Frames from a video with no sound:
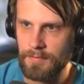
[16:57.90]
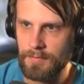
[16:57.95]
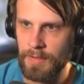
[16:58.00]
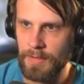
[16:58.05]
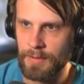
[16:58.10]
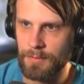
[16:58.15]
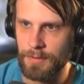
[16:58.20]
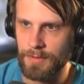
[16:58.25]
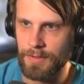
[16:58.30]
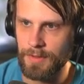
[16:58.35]

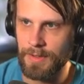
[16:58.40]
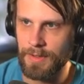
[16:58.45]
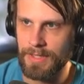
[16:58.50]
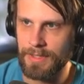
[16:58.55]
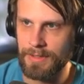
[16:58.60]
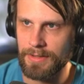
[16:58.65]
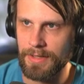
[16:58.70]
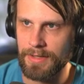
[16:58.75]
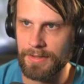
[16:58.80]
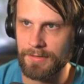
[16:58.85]
We'll go
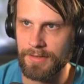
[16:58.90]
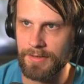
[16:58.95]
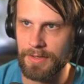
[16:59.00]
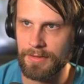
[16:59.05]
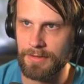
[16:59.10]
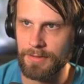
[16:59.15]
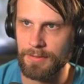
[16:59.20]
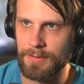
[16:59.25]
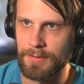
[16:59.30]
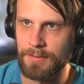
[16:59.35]
ahead and exile
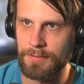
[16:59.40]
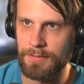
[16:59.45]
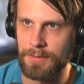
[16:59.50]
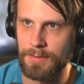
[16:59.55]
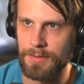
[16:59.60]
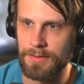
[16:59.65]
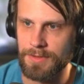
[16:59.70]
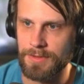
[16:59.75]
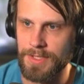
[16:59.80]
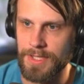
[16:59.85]
the
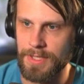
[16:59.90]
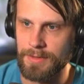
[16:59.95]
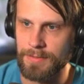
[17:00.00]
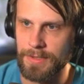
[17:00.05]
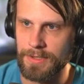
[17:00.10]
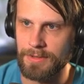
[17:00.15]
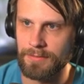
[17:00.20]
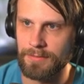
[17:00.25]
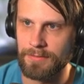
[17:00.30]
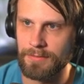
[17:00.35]
Runeforge
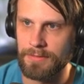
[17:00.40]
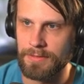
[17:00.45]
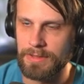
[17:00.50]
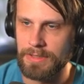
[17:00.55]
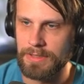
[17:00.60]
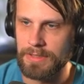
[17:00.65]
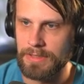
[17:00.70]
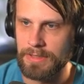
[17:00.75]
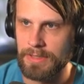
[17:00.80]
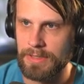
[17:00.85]
champion.
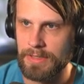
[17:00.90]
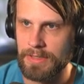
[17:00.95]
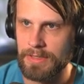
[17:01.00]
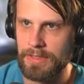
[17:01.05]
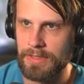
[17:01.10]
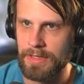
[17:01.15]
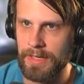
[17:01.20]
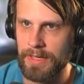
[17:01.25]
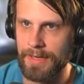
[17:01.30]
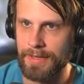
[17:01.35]

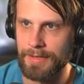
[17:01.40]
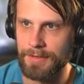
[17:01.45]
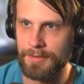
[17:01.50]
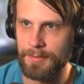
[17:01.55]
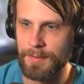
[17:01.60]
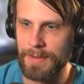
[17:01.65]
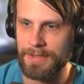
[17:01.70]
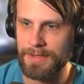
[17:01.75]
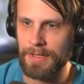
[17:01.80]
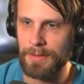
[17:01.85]
I
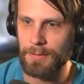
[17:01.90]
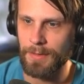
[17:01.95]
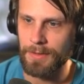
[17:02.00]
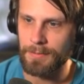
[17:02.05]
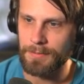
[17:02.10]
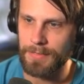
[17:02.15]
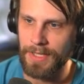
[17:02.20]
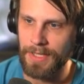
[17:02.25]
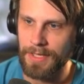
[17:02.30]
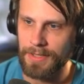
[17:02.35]
expect they
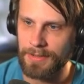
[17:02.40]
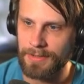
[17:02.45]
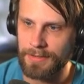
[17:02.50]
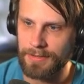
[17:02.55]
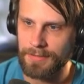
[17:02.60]
won't block.